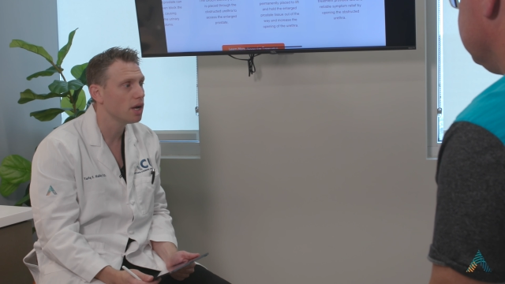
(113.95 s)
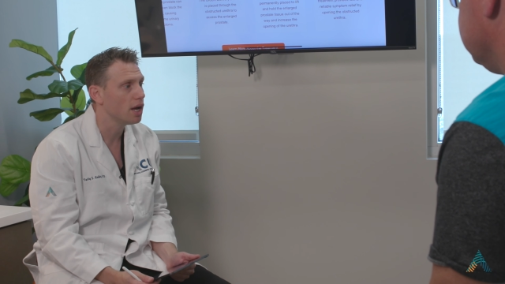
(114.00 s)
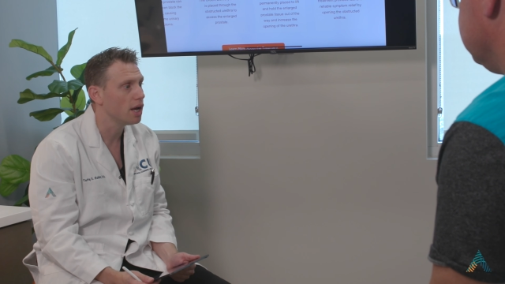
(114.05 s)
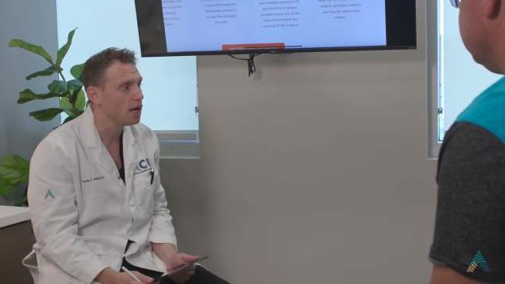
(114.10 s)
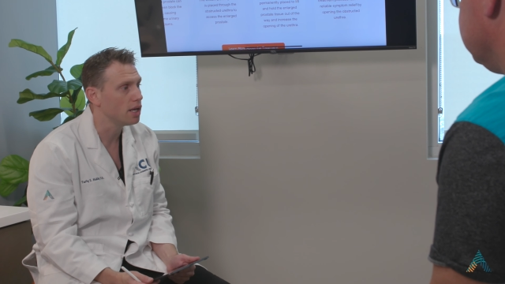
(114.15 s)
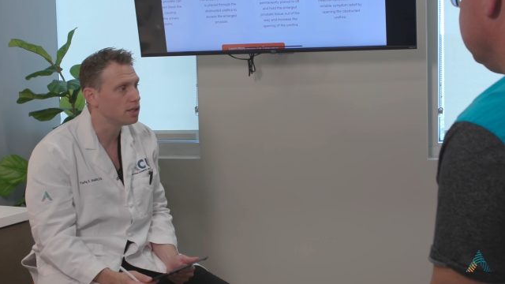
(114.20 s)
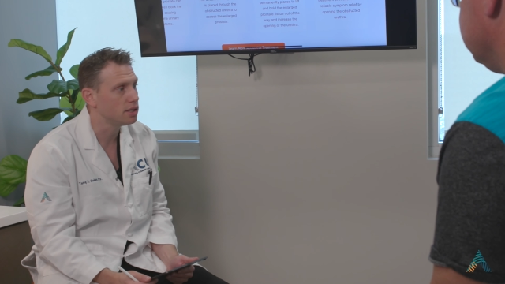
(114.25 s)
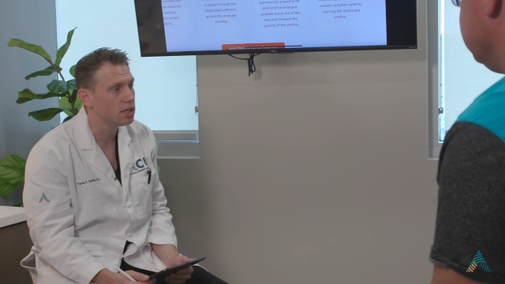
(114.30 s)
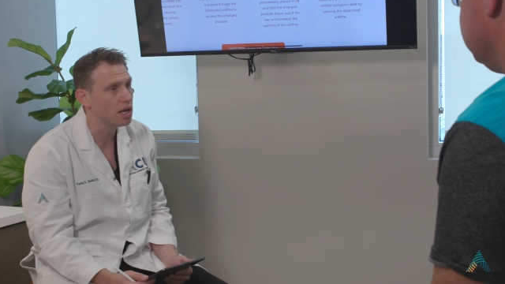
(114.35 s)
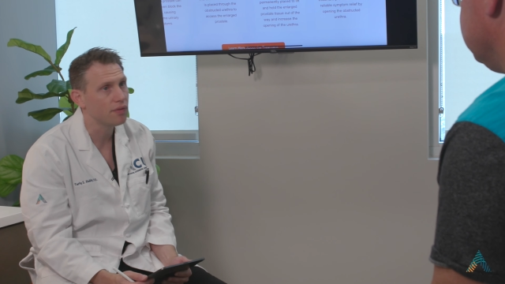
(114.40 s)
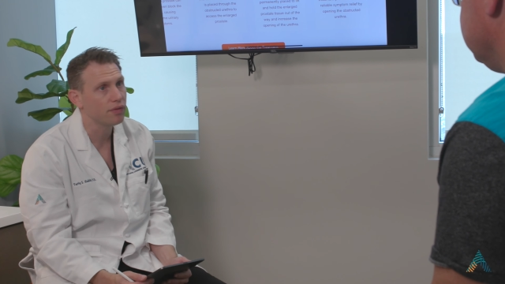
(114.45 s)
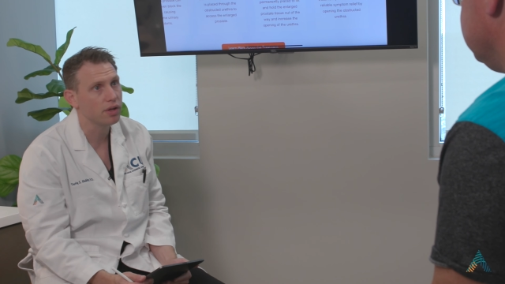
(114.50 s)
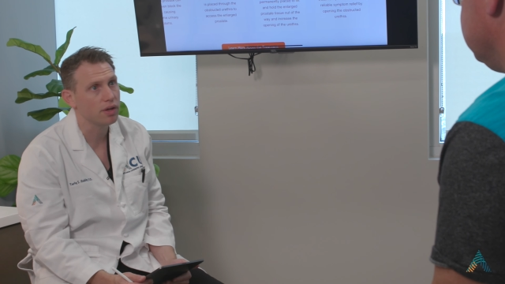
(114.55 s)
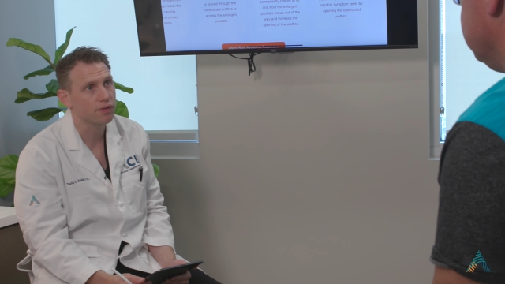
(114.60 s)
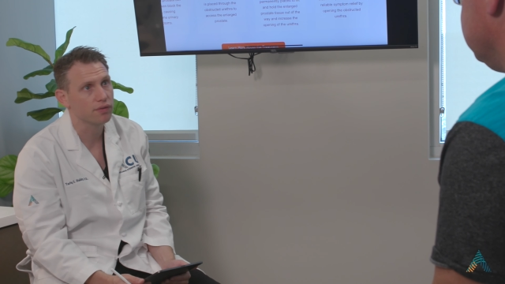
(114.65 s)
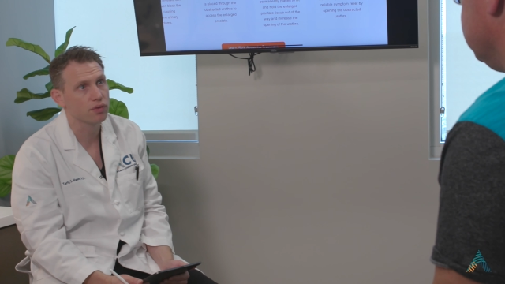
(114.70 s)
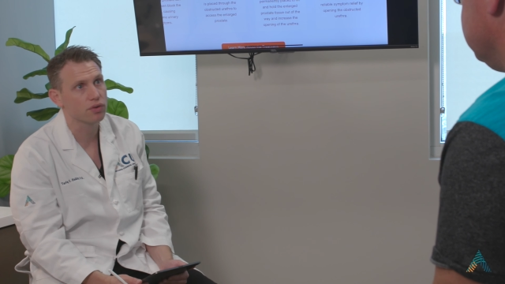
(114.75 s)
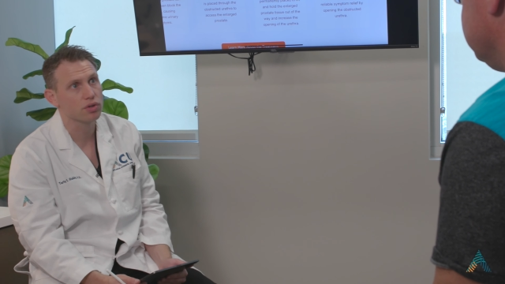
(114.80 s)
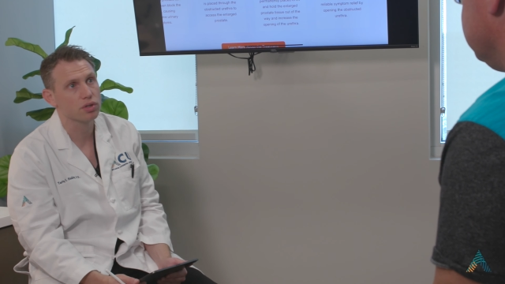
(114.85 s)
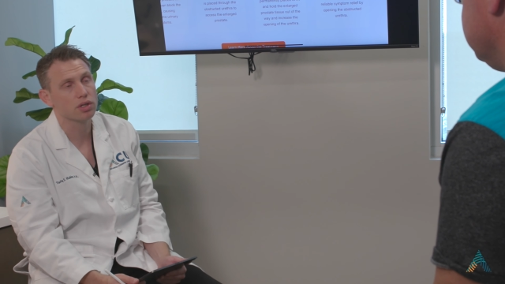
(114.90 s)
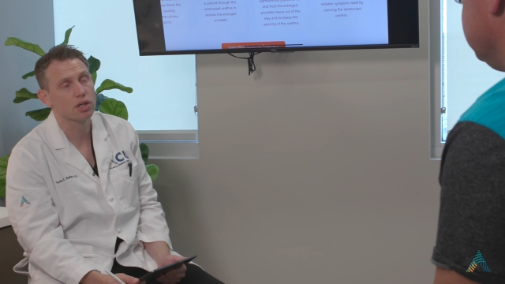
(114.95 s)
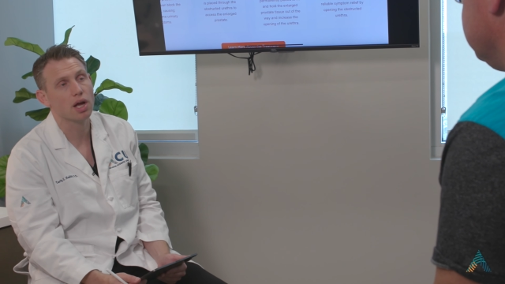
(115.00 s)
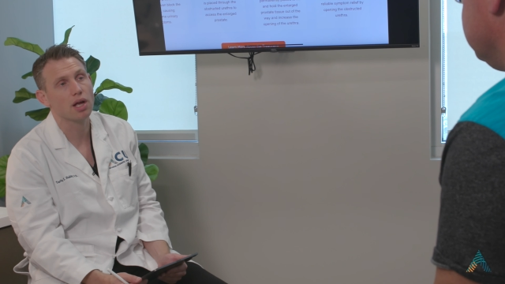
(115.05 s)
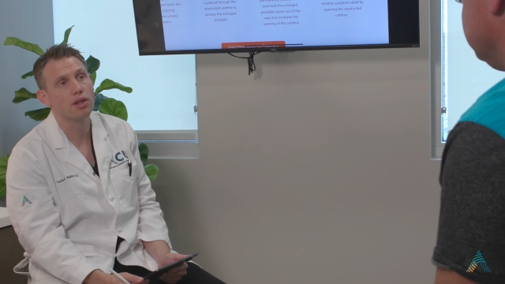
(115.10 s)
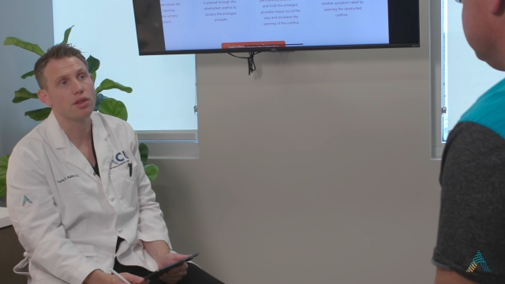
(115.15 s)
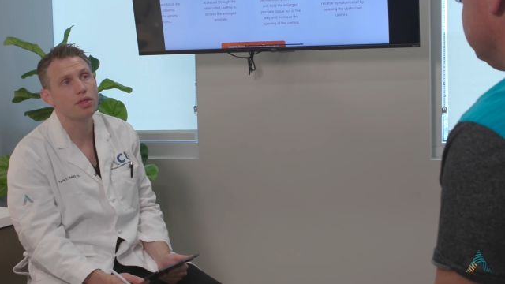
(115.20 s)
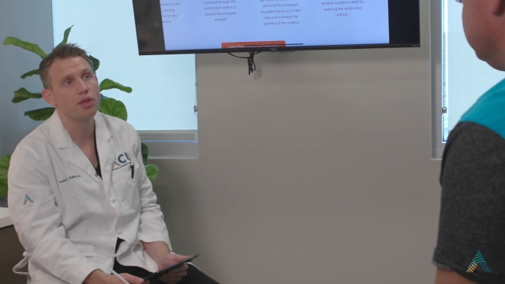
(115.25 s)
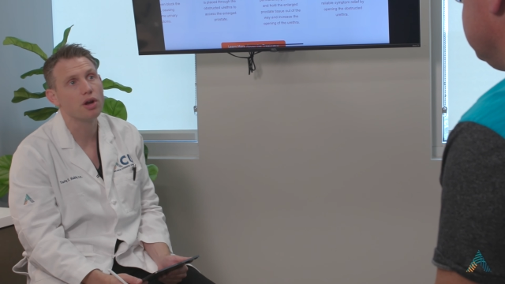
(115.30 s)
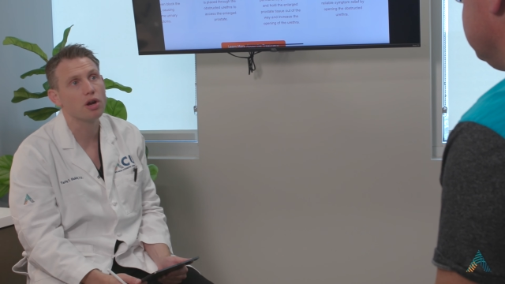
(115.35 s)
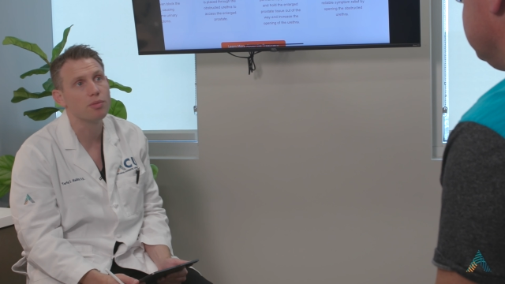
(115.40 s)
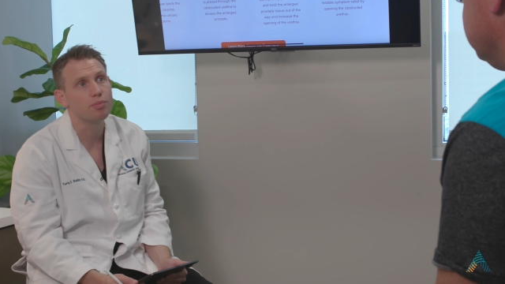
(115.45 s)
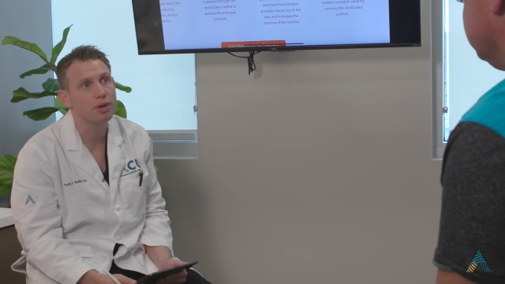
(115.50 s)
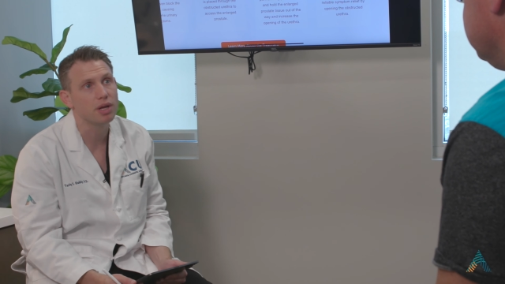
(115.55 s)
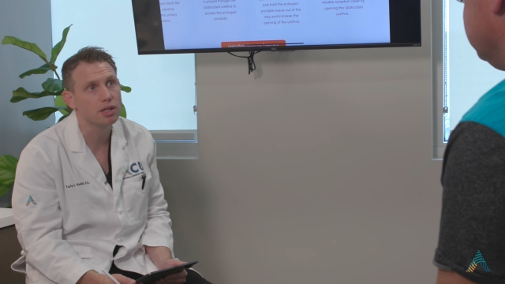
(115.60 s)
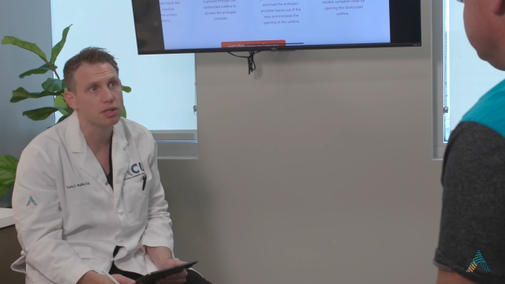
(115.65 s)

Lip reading: It's definitely a first-line therapy.